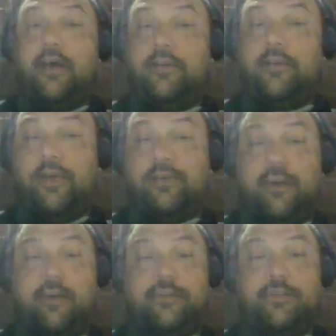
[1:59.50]
to raise
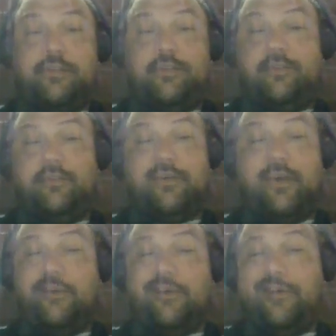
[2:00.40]
consciousness.
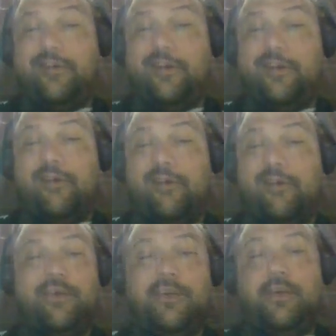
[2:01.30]
Other
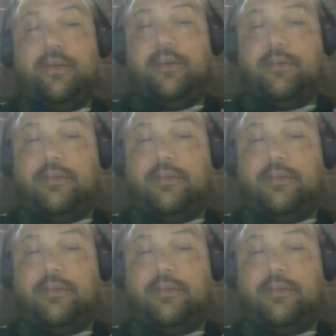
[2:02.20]
art, things